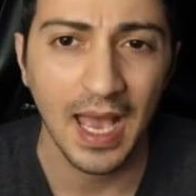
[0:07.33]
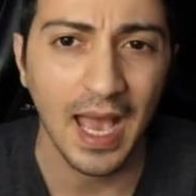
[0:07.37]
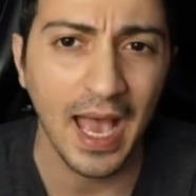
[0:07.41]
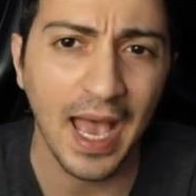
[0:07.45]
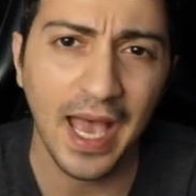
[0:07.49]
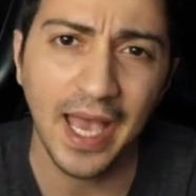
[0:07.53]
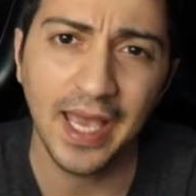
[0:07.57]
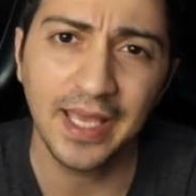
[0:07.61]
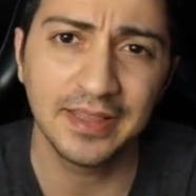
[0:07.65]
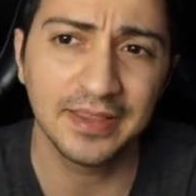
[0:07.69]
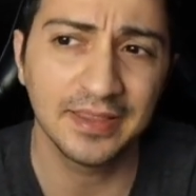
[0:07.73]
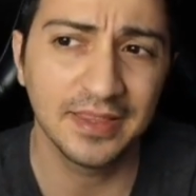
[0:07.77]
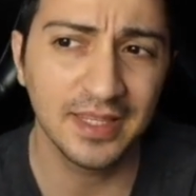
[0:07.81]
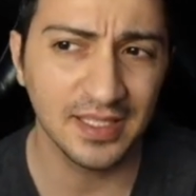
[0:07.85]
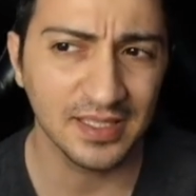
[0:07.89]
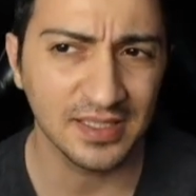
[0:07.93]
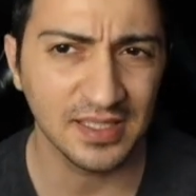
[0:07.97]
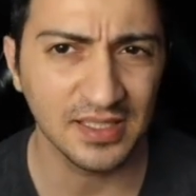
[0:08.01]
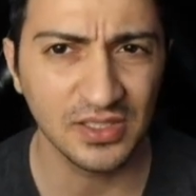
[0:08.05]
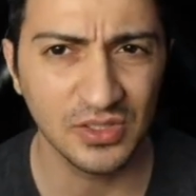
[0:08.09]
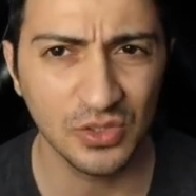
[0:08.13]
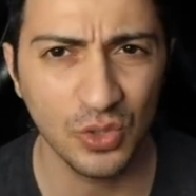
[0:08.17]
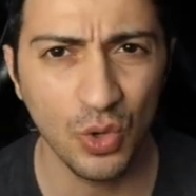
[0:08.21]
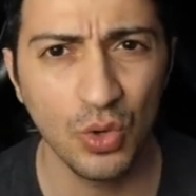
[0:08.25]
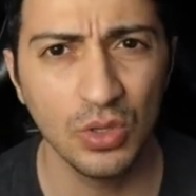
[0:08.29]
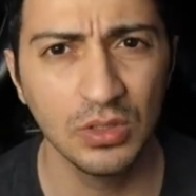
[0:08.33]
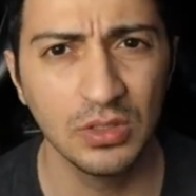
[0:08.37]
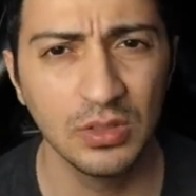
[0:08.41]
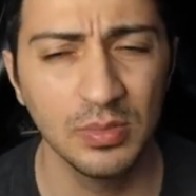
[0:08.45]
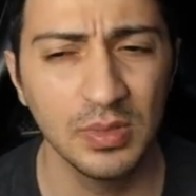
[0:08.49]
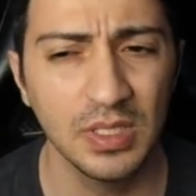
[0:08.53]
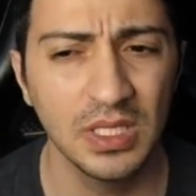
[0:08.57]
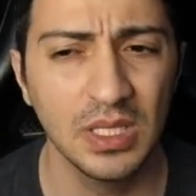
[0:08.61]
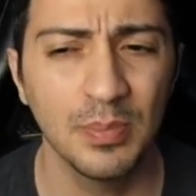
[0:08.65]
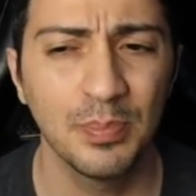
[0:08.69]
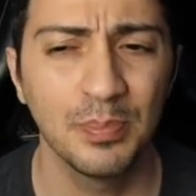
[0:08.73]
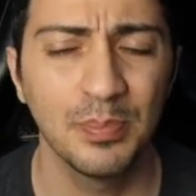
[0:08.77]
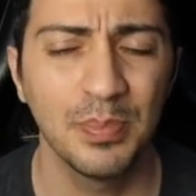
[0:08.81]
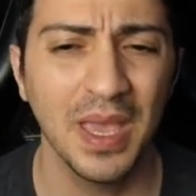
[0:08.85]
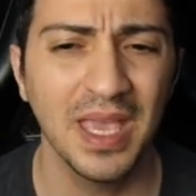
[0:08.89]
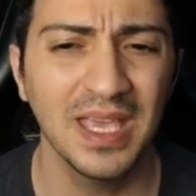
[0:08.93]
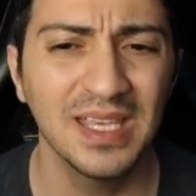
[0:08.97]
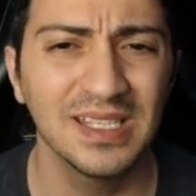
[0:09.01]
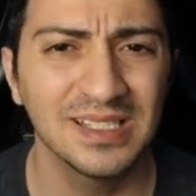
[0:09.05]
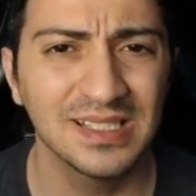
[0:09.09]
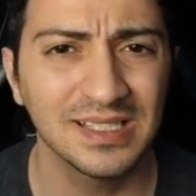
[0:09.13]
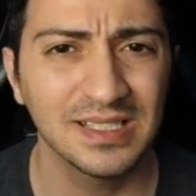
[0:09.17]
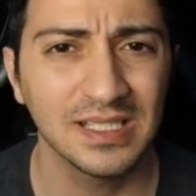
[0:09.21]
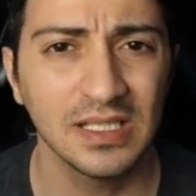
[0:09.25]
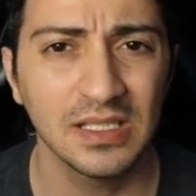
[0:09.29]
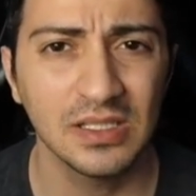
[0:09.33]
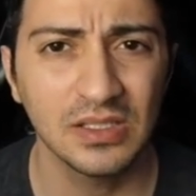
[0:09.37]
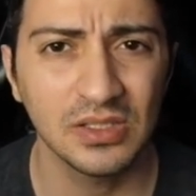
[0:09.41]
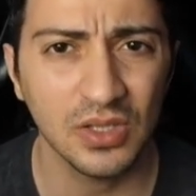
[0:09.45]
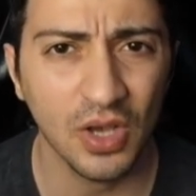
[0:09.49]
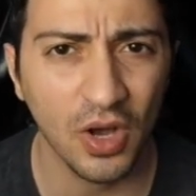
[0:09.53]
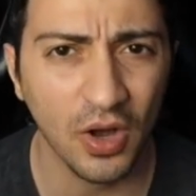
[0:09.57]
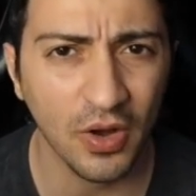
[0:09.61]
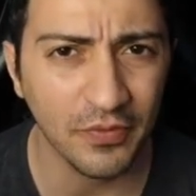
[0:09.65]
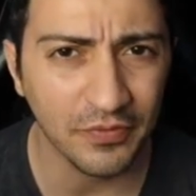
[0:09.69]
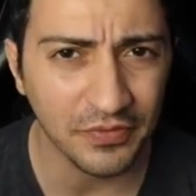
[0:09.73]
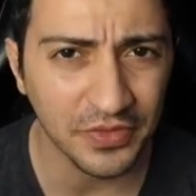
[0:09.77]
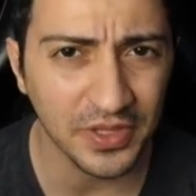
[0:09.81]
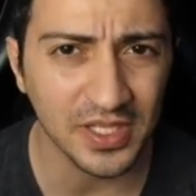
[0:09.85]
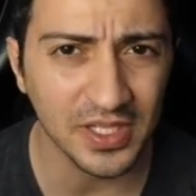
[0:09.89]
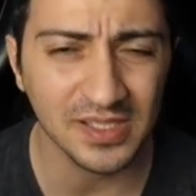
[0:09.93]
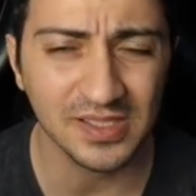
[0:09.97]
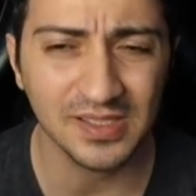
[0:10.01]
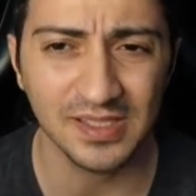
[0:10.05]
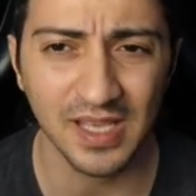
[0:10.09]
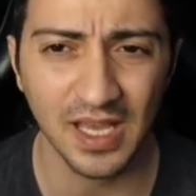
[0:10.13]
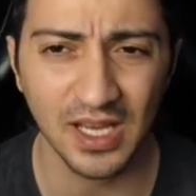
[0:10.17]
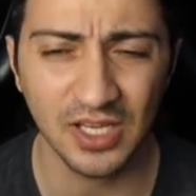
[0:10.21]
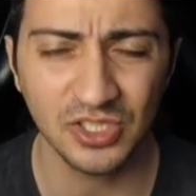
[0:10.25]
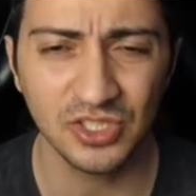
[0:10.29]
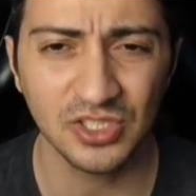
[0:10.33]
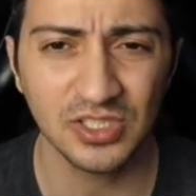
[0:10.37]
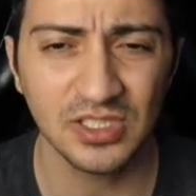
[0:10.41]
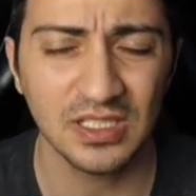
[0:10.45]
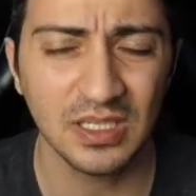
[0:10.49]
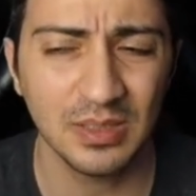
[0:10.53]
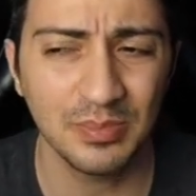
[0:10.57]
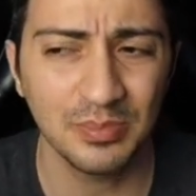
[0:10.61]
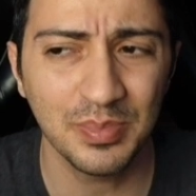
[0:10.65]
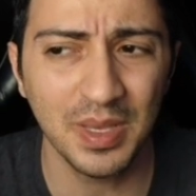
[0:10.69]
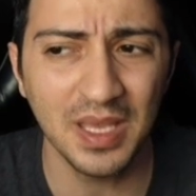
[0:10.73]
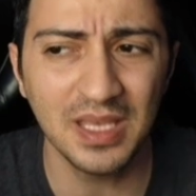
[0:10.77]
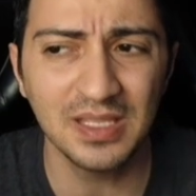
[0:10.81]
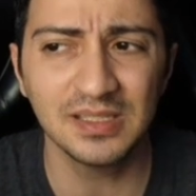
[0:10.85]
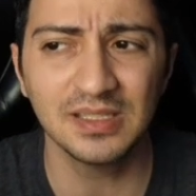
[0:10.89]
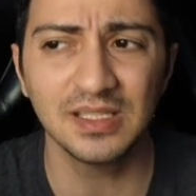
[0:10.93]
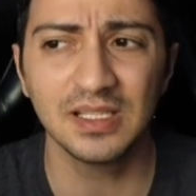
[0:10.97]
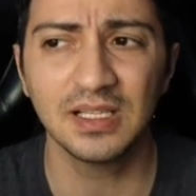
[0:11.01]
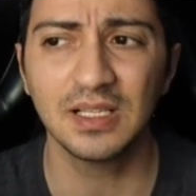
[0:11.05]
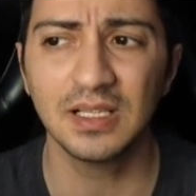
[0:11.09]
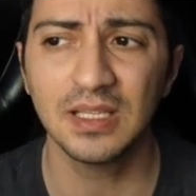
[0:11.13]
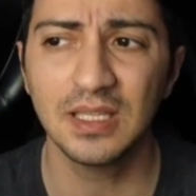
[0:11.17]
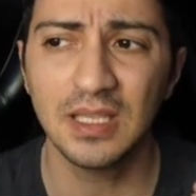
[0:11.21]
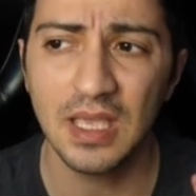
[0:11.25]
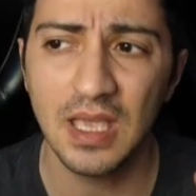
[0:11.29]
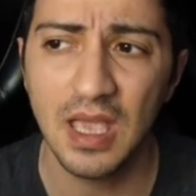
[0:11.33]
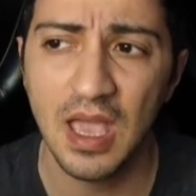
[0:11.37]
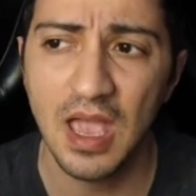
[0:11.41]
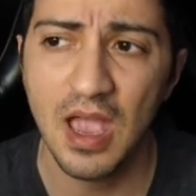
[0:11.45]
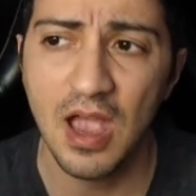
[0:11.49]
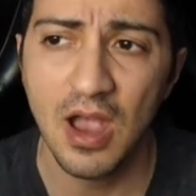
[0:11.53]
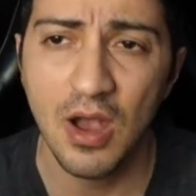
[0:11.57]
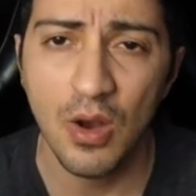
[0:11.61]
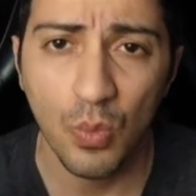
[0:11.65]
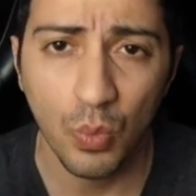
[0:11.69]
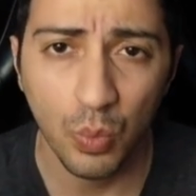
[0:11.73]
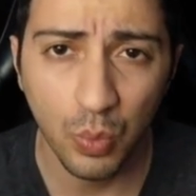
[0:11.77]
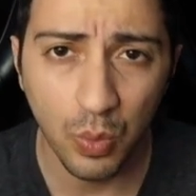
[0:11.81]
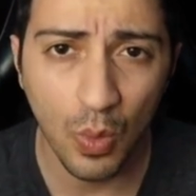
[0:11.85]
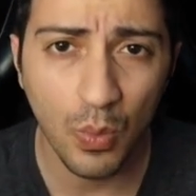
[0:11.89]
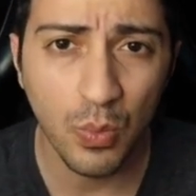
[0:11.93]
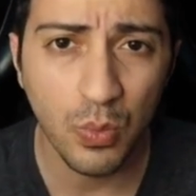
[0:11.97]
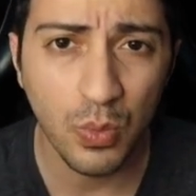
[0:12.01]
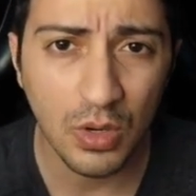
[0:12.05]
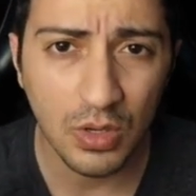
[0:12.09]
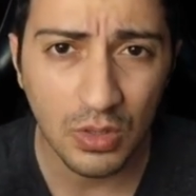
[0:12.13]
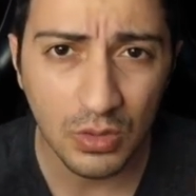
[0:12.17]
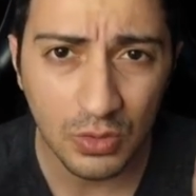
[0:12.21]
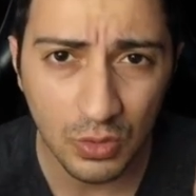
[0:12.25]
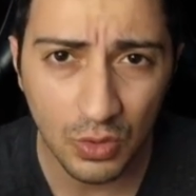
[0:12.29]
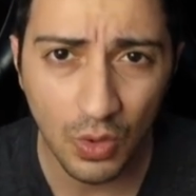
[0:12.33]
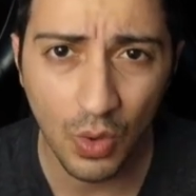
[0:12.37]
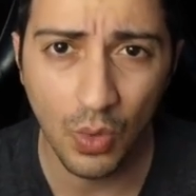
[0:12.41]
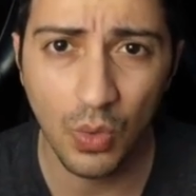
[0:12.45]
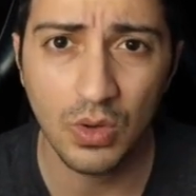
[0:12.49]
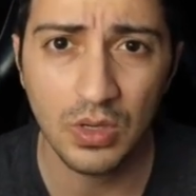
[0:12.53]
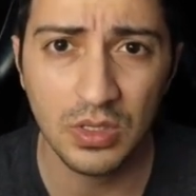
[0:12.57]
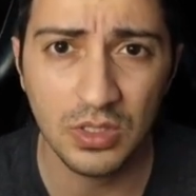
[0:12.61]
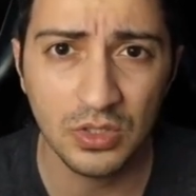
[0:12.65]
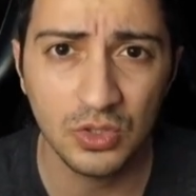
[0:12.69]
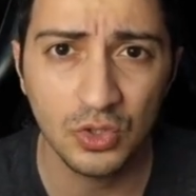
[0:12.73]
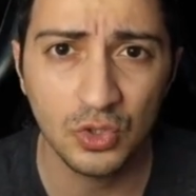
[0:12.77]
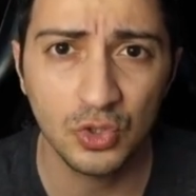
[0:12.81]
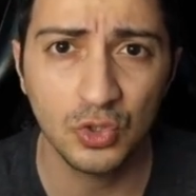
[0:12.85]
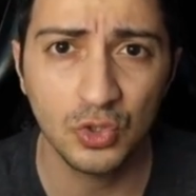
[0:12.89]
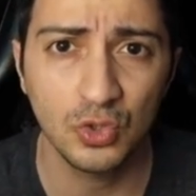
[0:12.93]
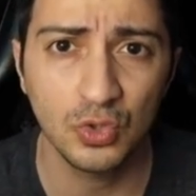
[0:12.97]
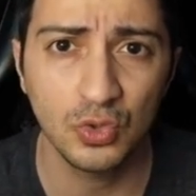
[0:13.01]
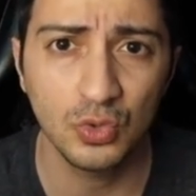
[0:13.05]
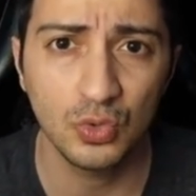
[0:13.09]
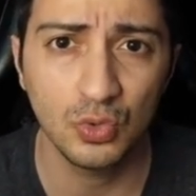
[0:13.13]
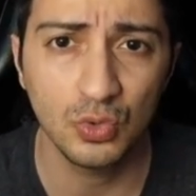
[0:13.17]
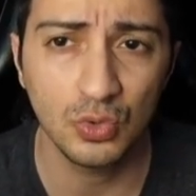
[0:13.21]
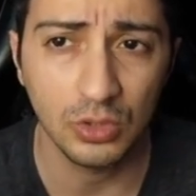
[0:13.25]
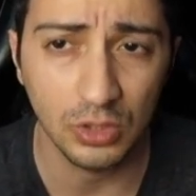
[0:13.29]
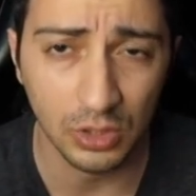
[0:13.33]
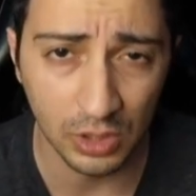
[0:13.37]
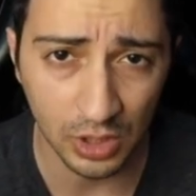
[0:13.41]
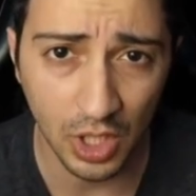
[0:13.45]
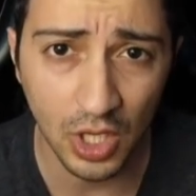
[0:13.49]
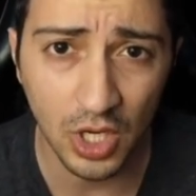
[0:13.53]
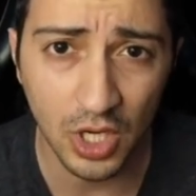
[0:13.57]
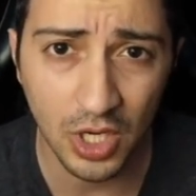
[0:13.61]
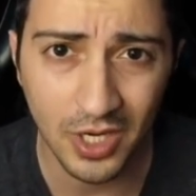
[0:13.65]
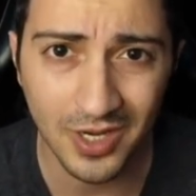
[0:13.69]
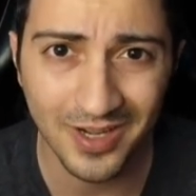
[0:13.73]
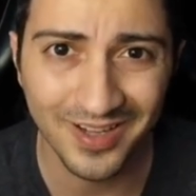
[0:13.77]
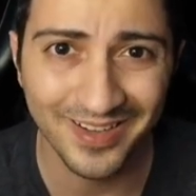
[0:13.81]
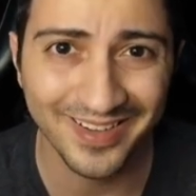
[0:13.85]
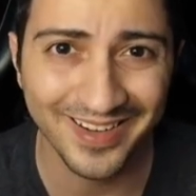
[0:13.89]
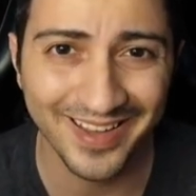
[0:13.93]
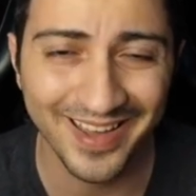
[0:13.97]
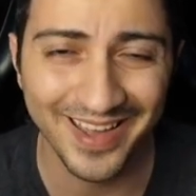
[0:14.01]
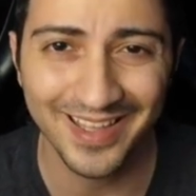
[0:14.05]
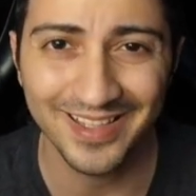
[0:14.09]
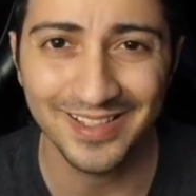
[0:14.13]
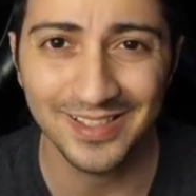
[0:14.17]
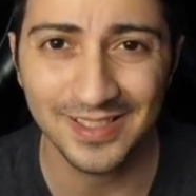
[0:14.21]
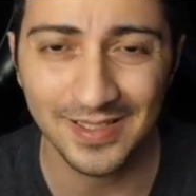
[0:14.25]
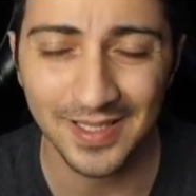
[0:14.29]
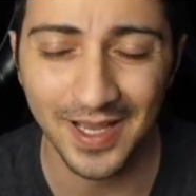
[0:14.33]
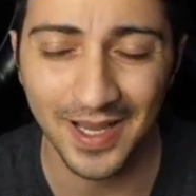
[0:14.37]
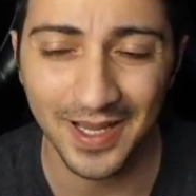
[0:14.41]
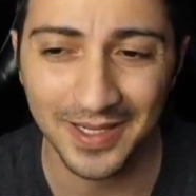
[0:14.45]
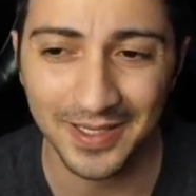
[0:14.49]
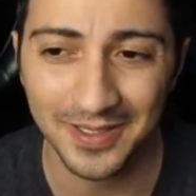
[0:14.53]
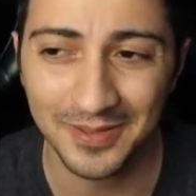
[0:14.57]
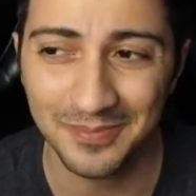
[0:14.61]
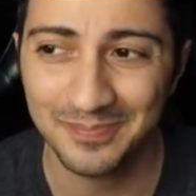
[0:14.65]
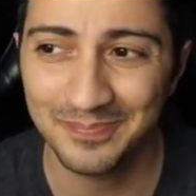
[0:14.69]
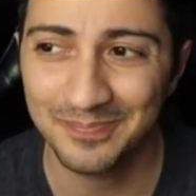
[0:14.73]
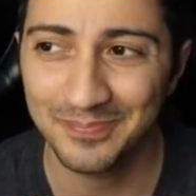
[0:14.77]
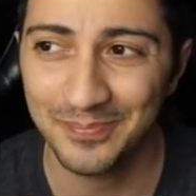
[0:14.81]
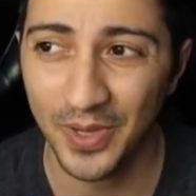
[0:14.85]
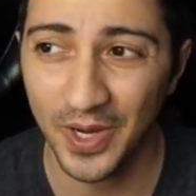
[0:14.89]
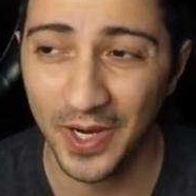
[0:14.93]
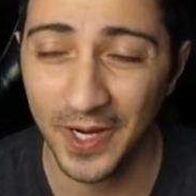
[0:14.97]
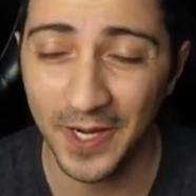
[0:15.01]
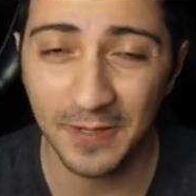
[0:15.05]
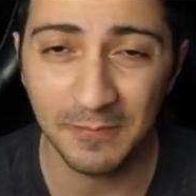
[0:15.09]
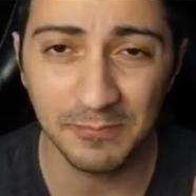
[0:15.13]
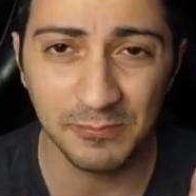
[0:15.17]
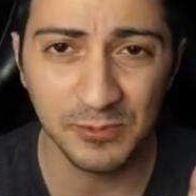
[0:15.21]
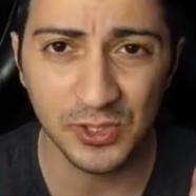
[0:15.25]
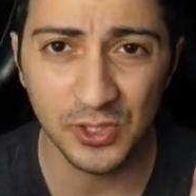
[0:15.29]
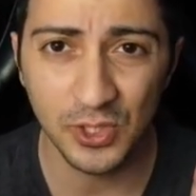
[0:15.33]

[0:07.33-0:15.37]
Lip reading: And this is going to be the basis of this section and basically what we're going to learn inside it. All right.